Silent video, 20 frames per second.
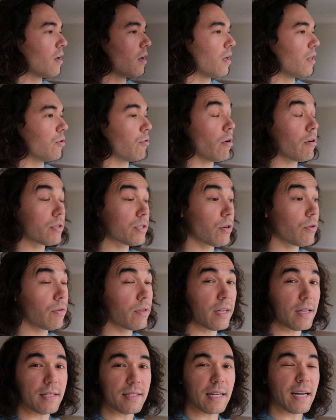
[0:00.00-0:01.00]
There are certain
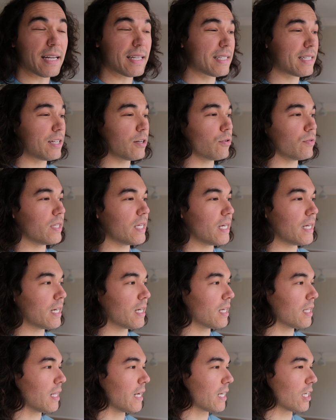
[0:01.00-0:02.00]
things that I still need,
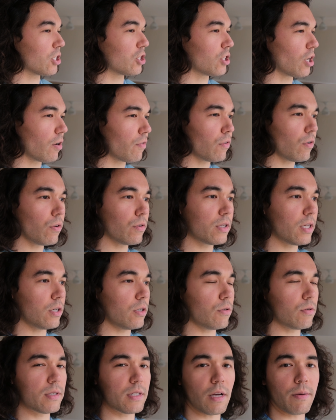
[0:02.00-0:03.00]
like a shovel, to
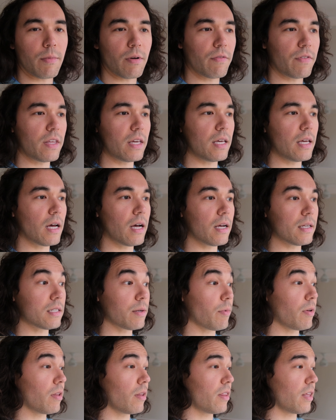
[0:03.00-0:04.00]
do some of
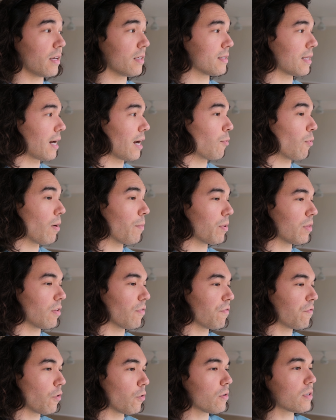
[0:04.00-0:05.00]
the things that I want. But the
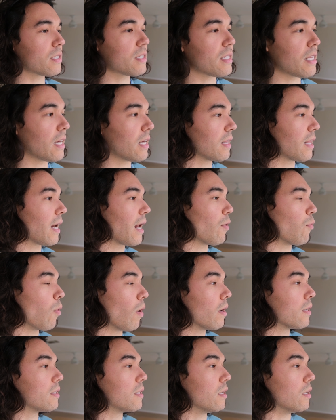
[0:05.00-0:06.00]
first thing that I
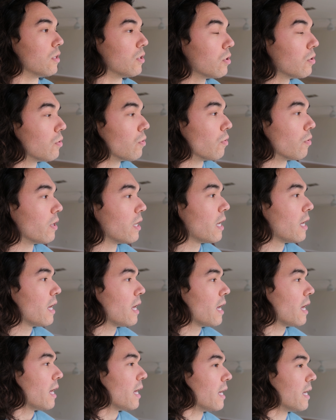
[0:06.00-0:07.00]
want to do
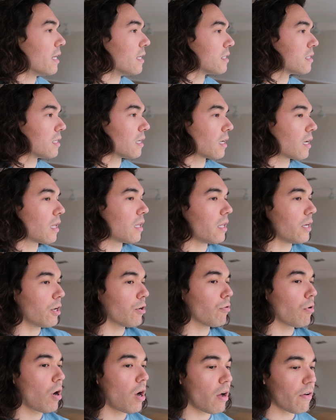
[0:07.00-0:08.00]
is to
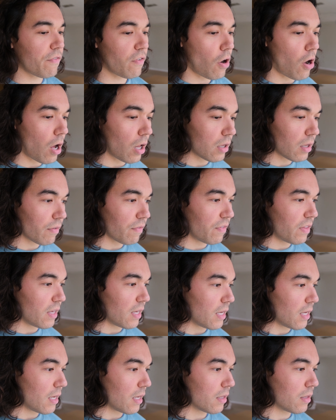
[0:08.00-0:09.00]
clear off all of
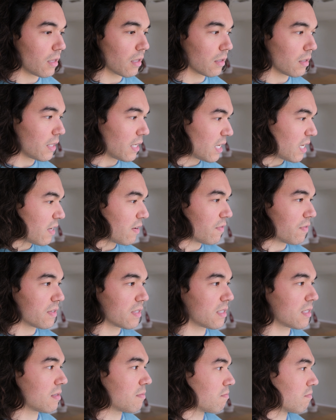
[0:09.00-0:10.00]
the
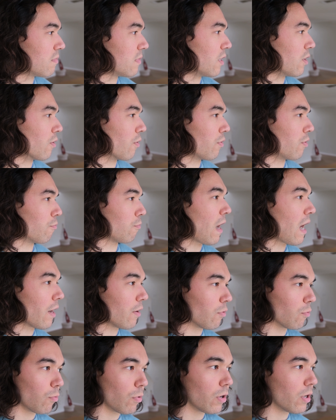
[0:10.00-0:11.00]
leaves, you know, the
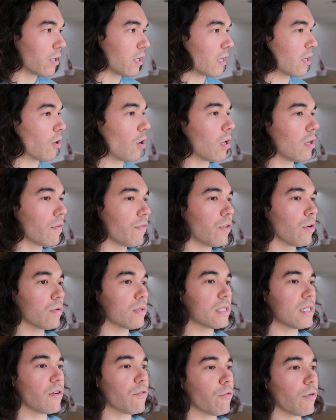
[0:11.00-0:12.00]
rotten wood, and all of those
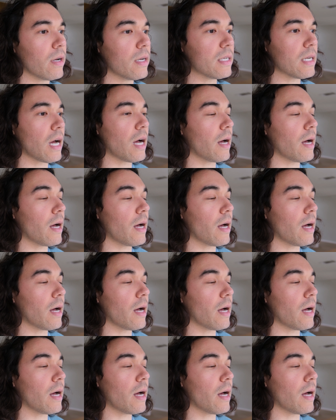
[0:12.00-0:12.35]
different